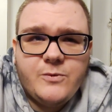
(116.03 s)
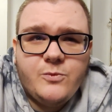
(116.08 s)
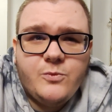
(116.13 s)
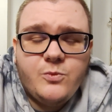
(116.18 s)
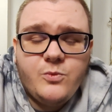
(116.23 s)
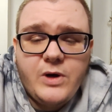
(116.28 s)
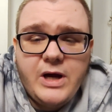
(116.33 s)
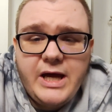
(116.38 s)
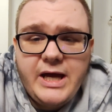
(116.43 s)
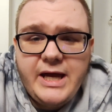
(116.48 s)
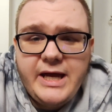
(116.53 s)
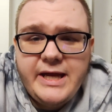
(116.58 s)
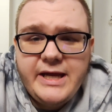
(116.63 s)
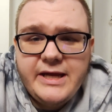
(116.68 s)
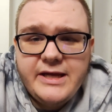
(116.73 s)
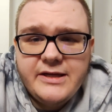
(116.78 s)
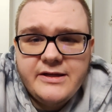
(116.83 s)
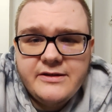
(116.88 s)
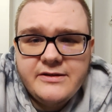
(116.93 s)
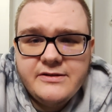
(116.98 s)

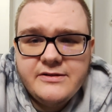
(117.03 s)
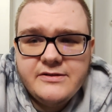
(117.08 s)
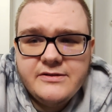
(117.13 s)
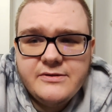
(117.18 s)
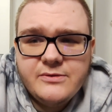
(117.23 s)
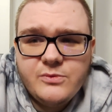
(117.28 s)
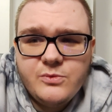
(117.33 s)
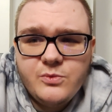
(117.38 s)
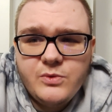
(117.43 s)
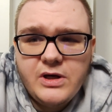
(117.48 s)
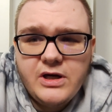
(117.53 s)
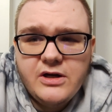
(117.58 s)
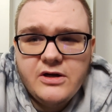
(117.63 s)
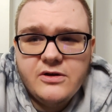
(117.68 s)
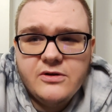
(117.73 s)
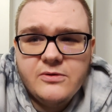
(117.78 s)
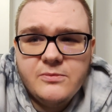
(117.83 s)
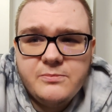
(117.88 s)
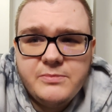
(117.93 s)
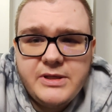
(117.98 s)
way
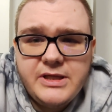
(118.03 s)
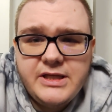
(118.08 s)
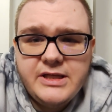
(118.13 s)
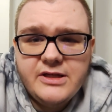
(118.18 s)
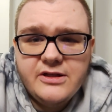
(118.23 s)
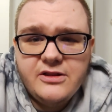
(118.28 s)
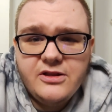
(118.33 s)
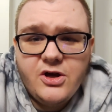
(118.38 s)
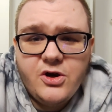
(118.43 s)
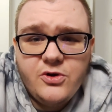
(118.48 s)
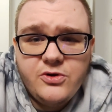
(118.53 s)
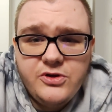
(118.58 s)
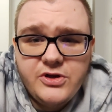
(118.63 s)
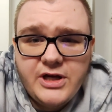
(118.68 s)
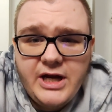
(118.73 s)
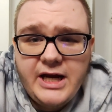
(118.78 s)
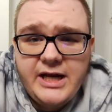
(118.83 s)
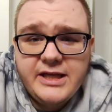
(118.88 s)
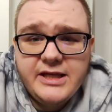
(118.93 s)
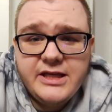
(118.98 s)
where being alone, you
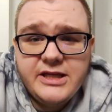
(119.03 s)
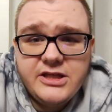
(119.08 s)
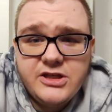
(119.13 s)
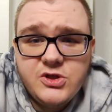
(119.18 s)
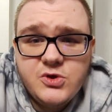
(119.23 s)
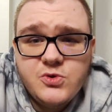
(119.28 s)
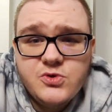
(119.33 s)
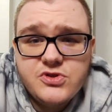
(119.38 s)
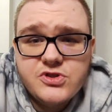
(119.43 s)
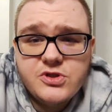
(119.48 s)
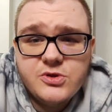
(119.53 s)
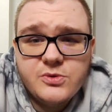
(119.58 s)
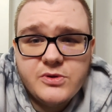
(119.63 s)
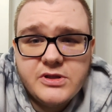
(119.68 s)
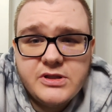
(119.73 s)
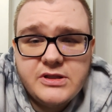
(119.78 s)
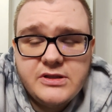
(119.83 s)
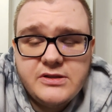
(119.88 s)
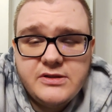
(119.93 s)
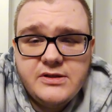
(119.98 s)
kind of get used to
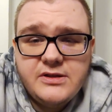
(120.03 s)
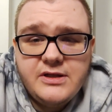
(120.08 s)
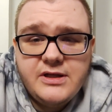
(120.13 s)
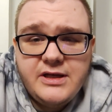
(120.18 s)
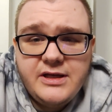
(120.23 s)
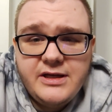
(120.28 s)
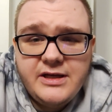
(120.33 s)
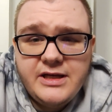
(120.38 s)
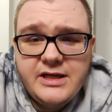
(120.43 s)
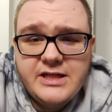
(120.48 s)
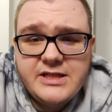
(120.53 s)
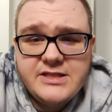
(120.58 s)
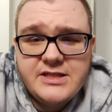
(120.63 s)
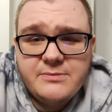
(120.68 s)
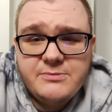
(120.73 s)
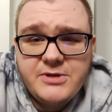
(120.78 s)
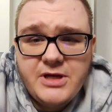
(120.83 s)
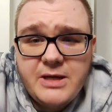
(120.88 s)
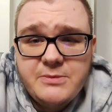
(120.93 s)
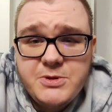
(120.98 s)
it and
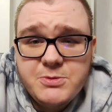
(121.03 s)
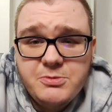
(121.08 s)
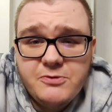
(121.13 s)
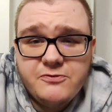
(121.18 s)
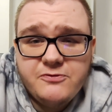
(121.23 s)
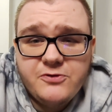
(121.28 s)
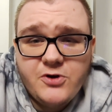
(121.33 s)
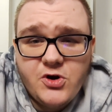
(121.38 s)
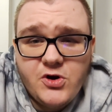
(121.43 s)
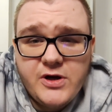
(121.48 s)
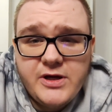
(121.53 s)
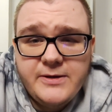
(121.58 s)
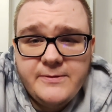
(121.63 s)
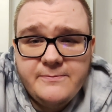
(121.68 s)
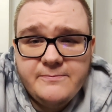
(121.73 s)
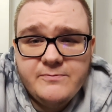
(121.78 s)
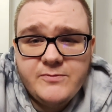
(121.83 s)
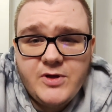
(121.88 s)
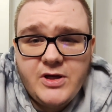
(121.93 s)
sometimes you prefer it.